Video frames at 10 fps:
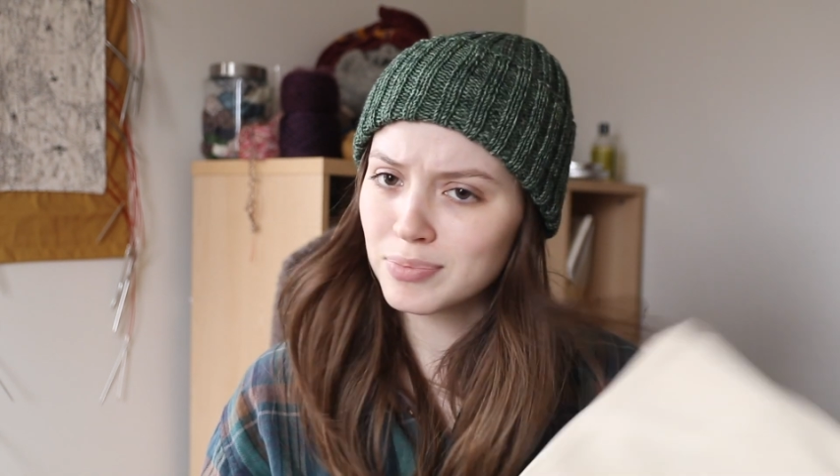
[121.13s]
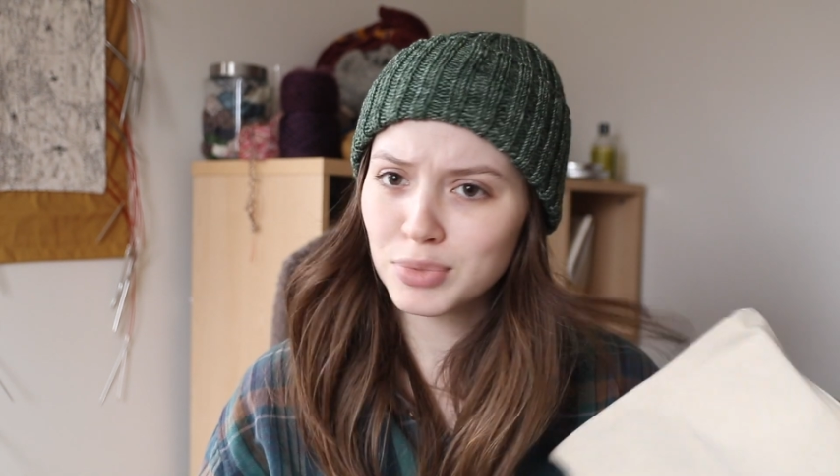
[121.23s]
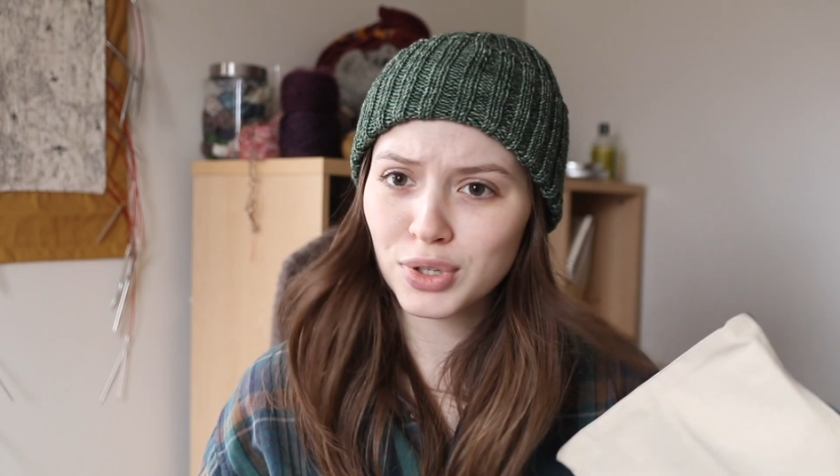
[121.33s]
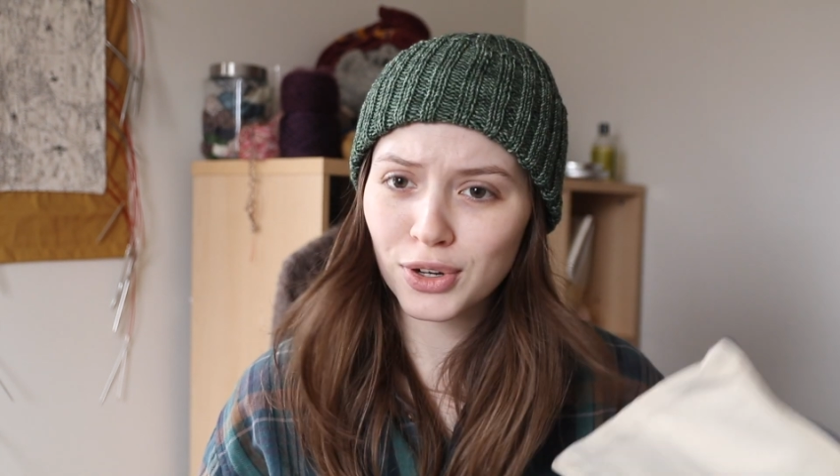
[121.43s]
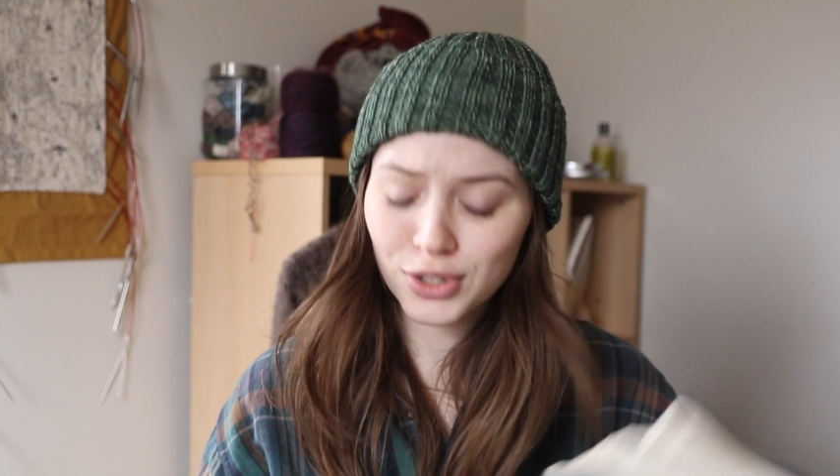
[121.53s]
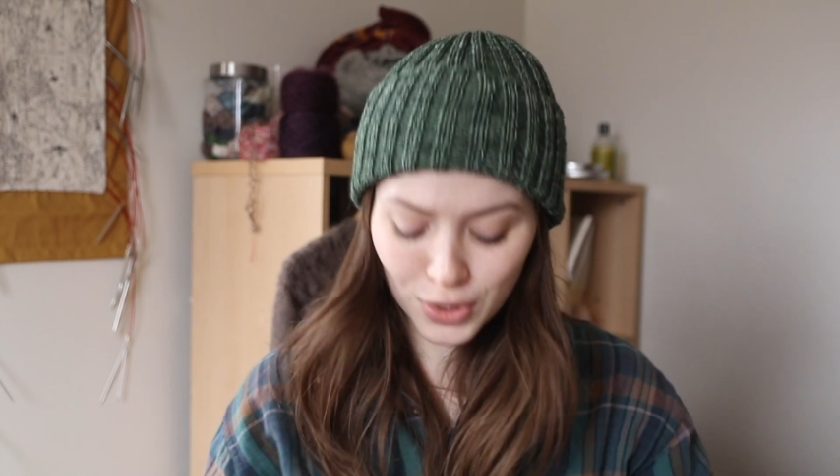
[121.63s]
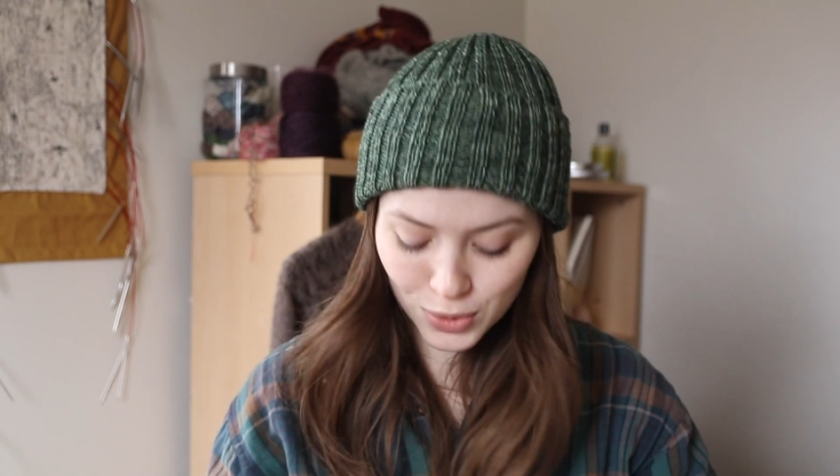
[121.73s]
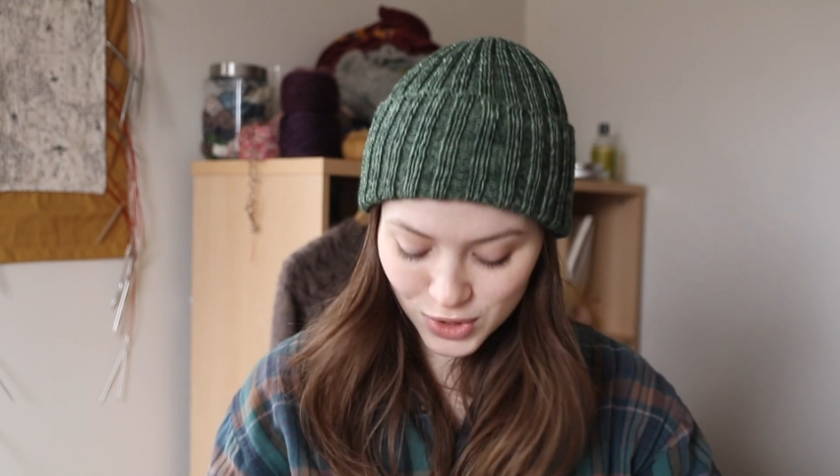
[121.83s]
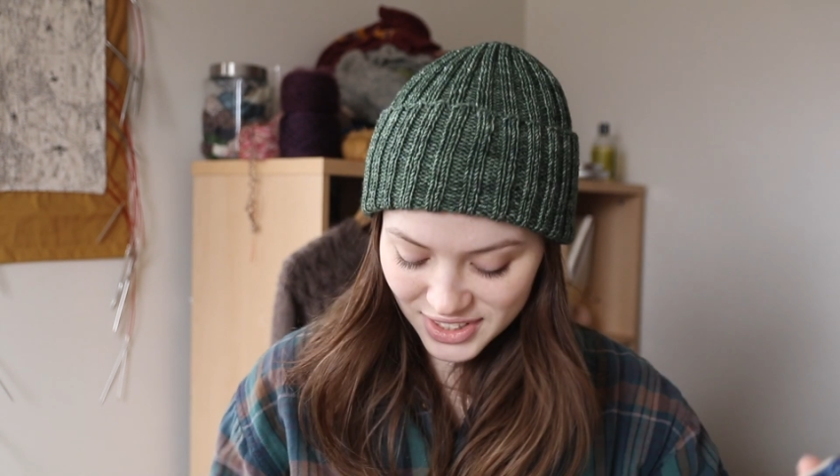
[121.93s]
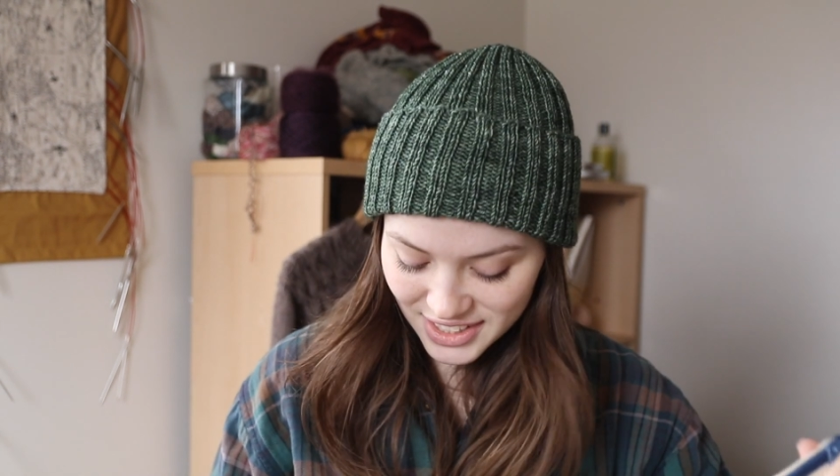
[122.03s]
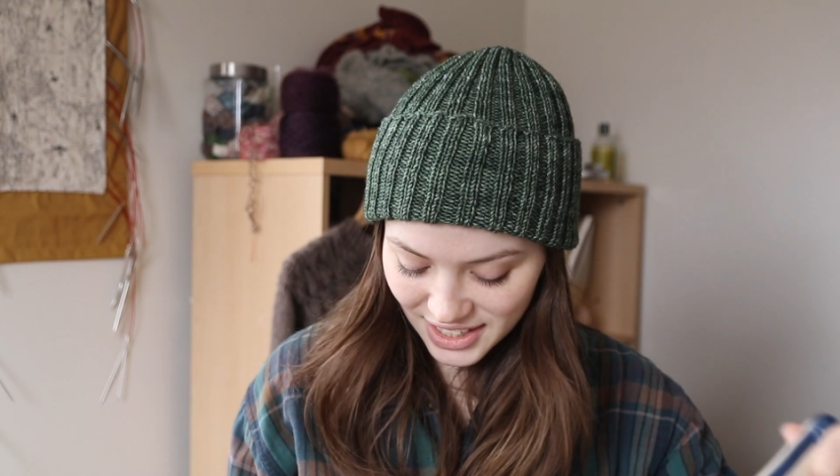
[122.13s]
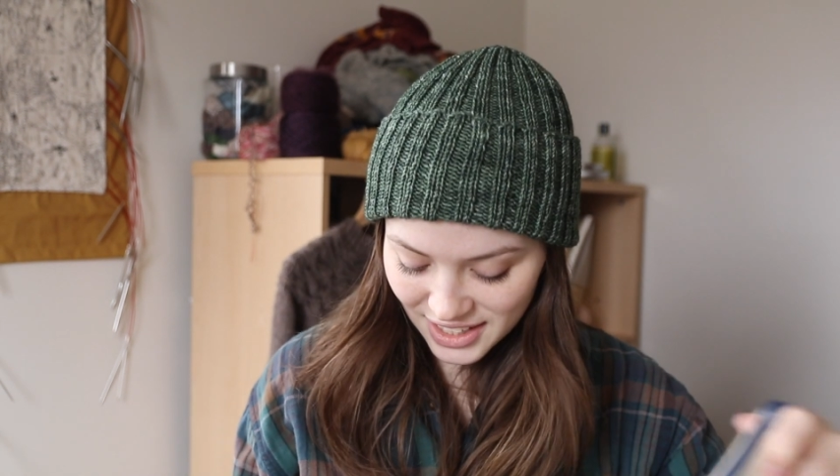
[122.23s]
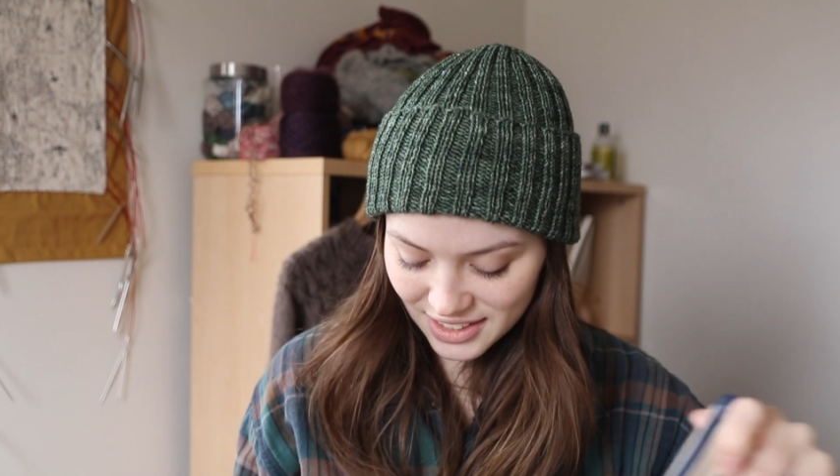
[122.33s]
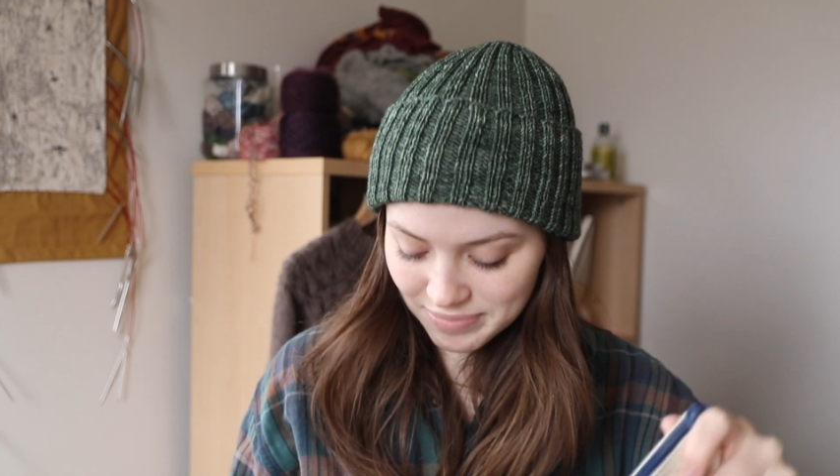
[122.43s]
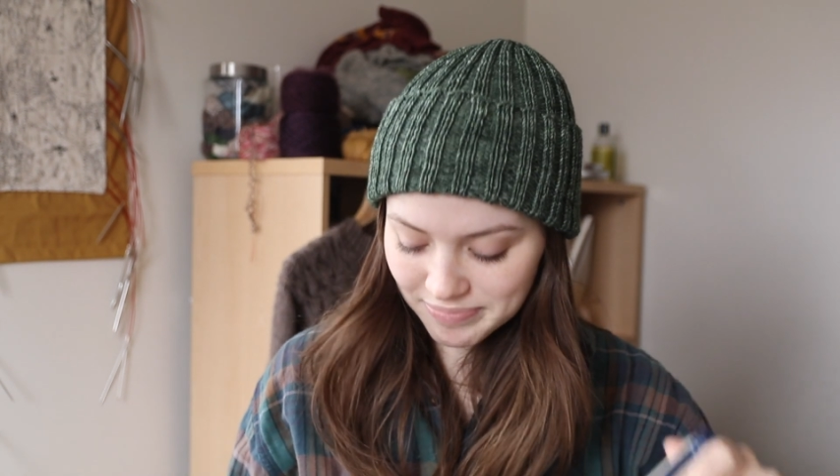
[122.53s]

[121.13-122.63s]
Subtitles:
put all your notions in it,